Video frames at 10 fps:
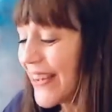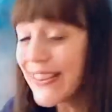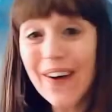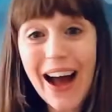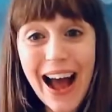
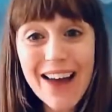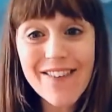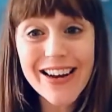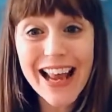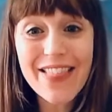So I
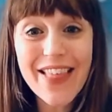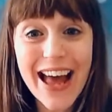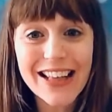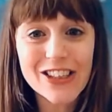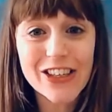run in the
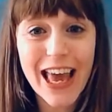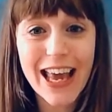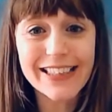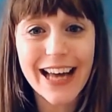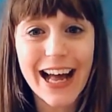
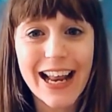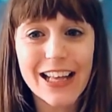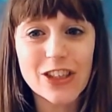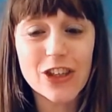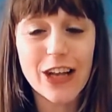NG8 and
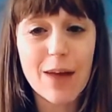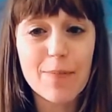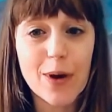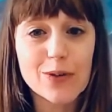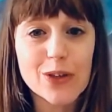
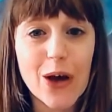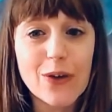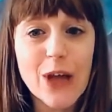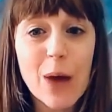NG8,